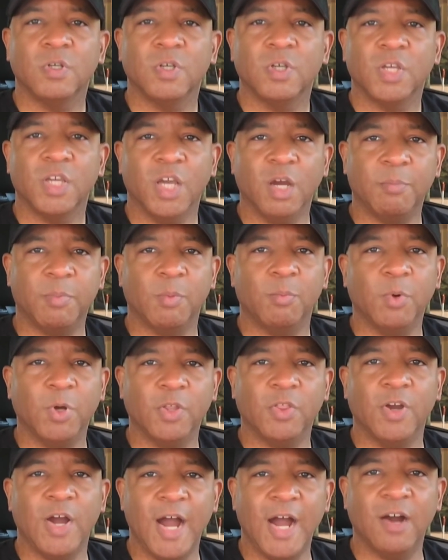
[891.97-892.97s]
help a
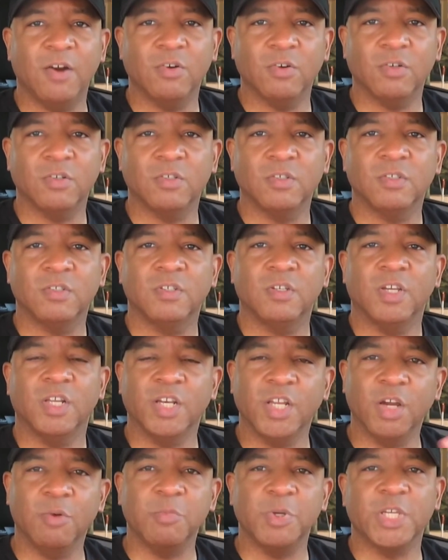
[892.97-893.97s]
brother out and
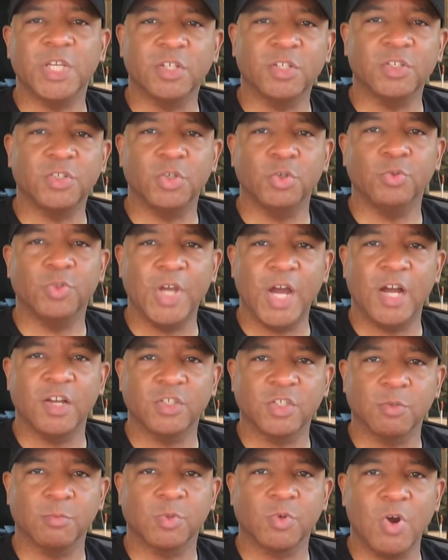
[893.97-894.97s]
help me get to
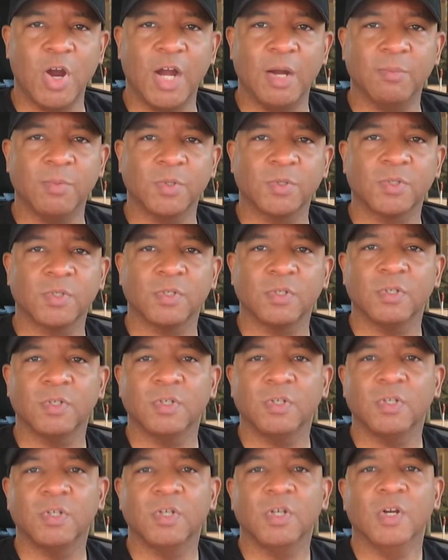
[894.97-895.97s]
2,000 subscribers.
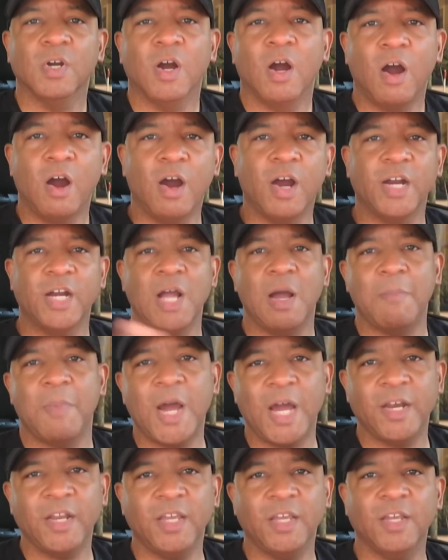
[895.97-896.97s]
All right, I'm
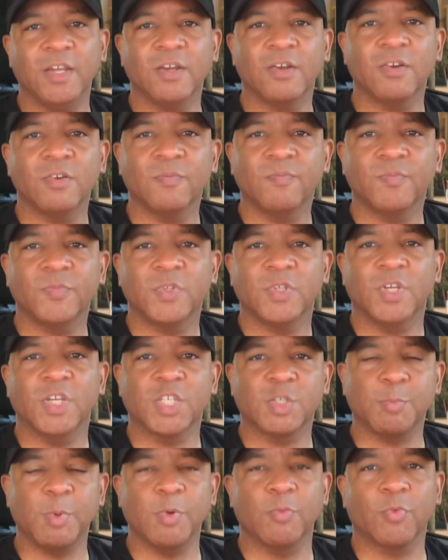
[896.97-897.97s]
out of here.
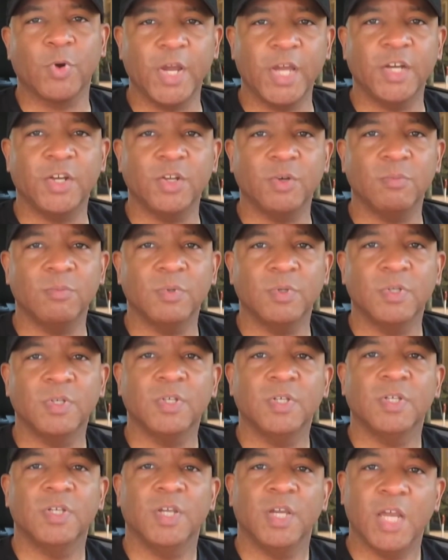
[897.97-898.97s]
It's been random.
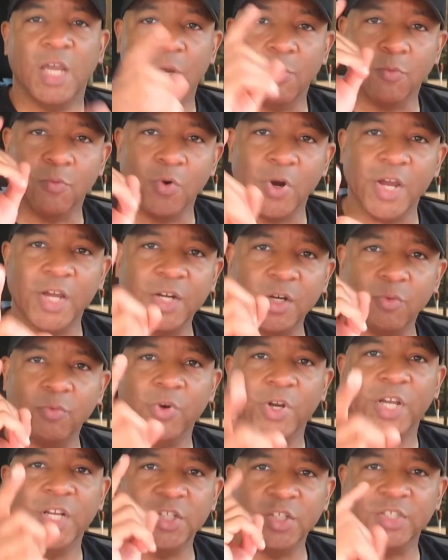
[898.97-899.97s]
And Random
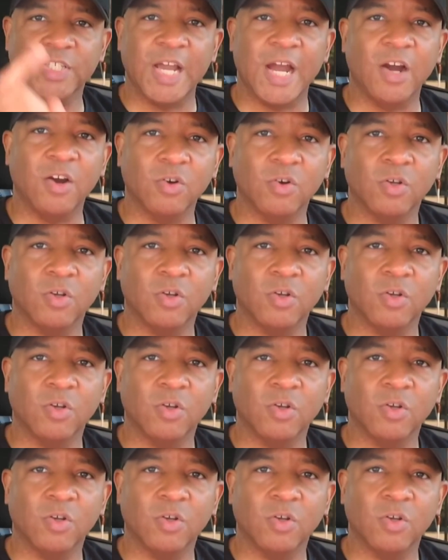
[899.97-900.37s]
Reg is out.